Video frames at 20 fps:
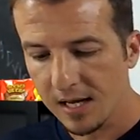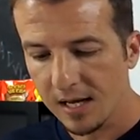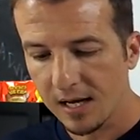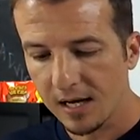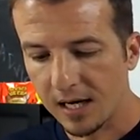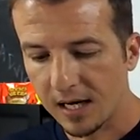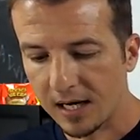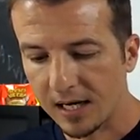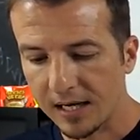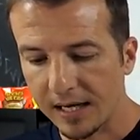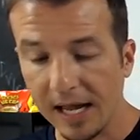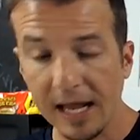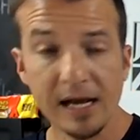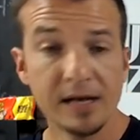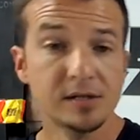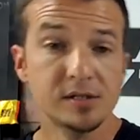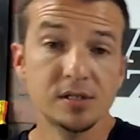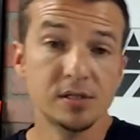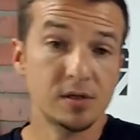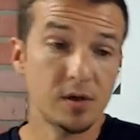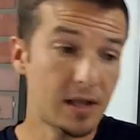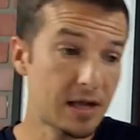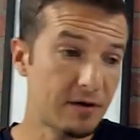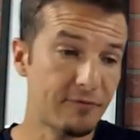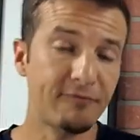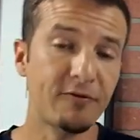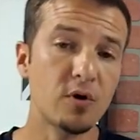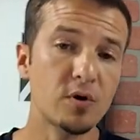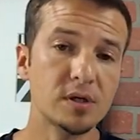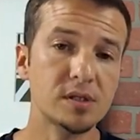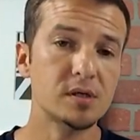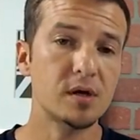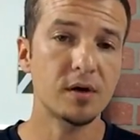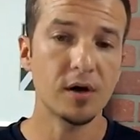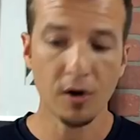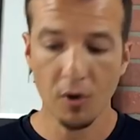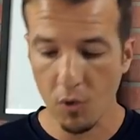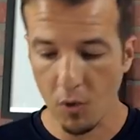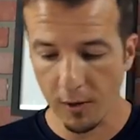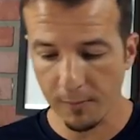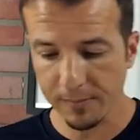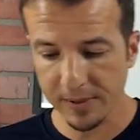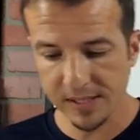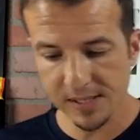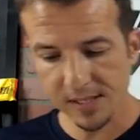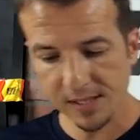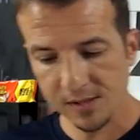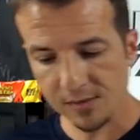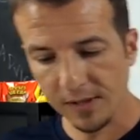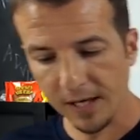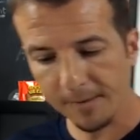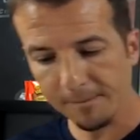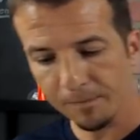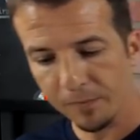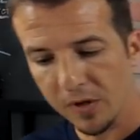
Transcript: and so they can focus on their core business, right?